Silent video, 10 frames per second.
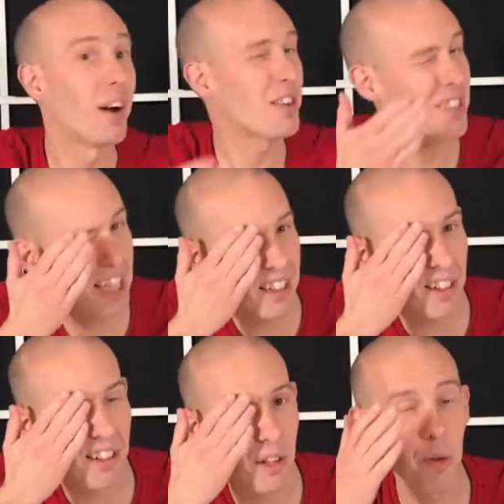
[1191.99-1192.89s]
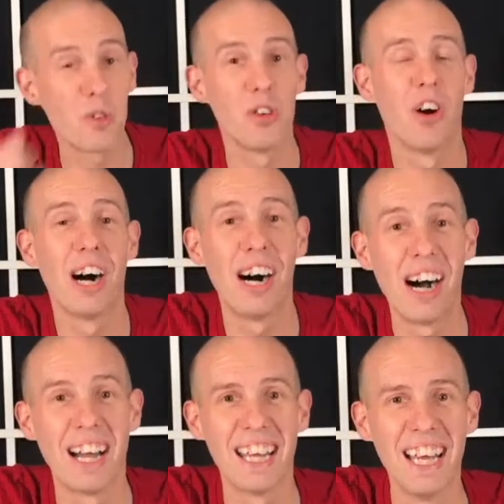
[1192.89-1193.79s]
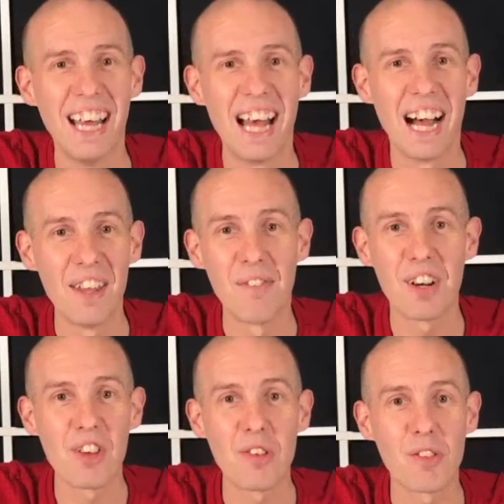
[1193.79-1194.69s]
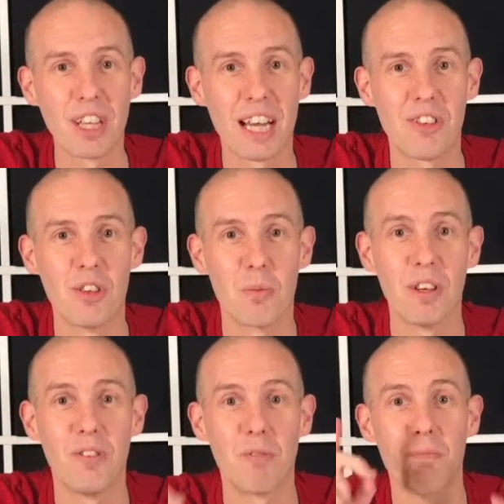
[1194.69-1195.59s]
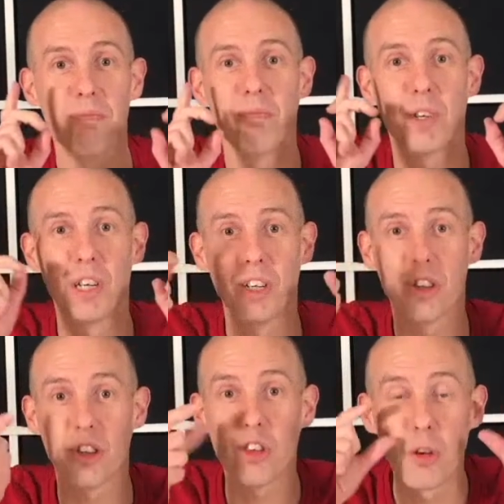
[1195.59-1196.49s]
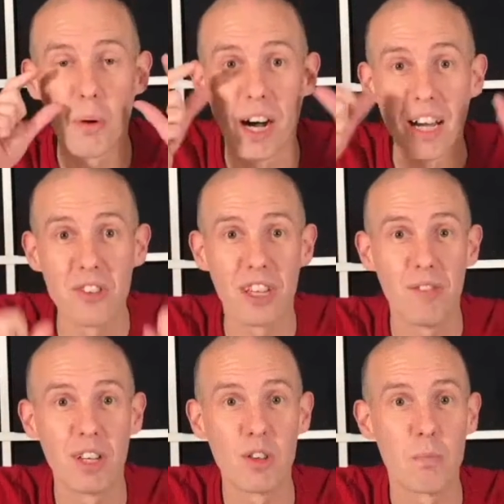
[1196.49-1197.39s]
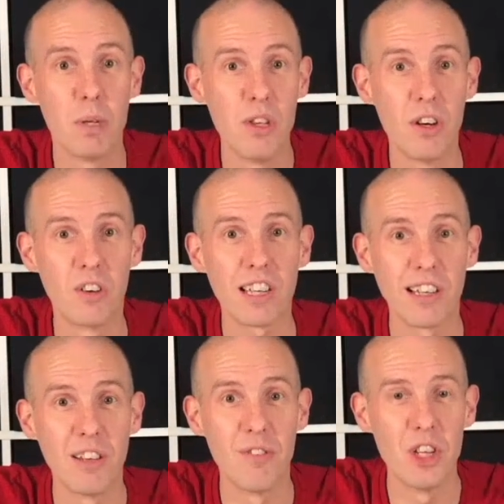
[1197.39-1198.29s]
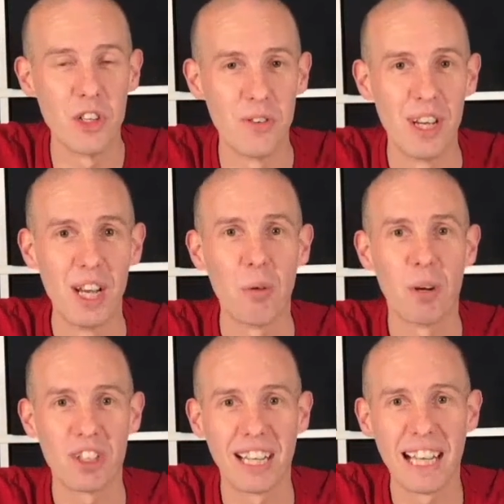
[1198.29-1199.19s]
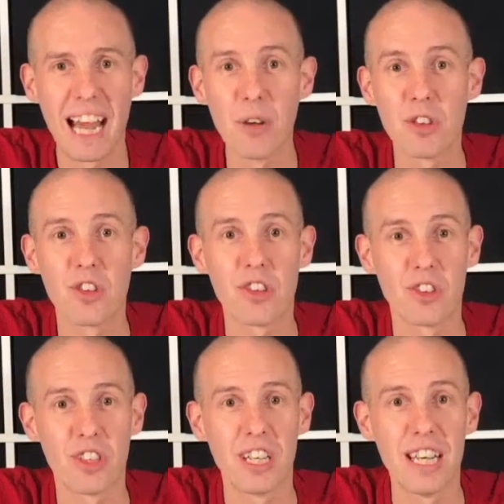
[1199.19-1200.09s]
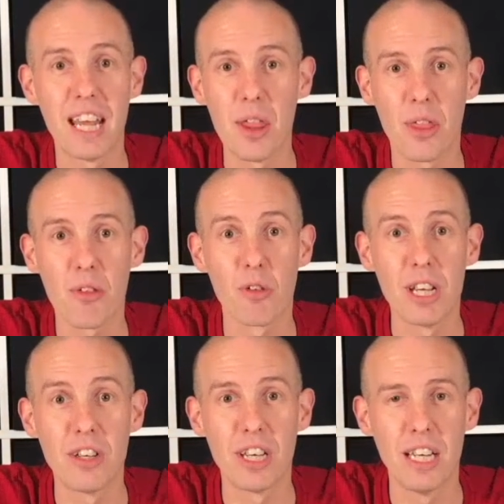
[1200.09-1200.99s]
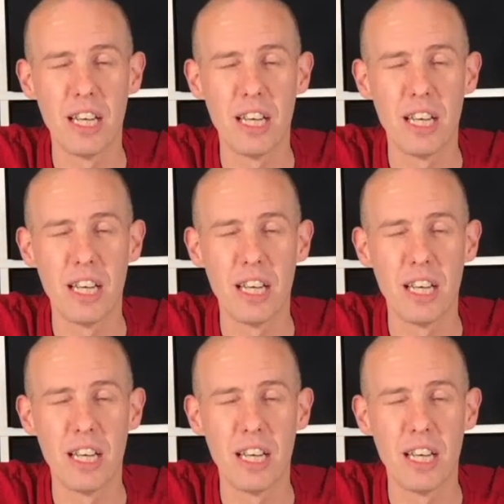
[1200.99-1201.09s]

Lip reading: said close your eye, and the reason for that is we've got 2 eyes giving us binocular vision, which allows us to see in 3D.